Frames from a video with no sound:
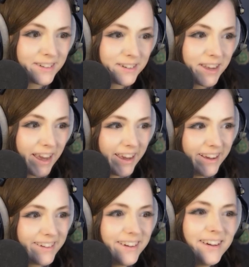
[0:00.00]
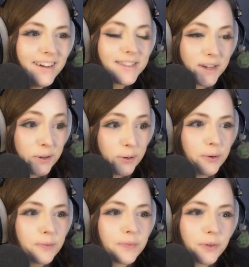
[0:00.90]
Okay,
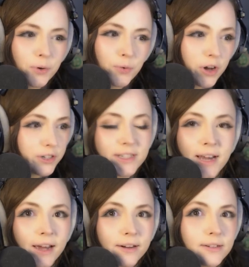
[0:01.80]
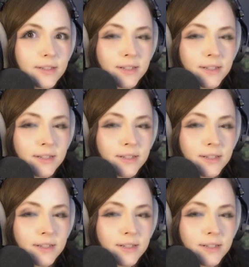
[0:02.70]
so Wondrous Tales.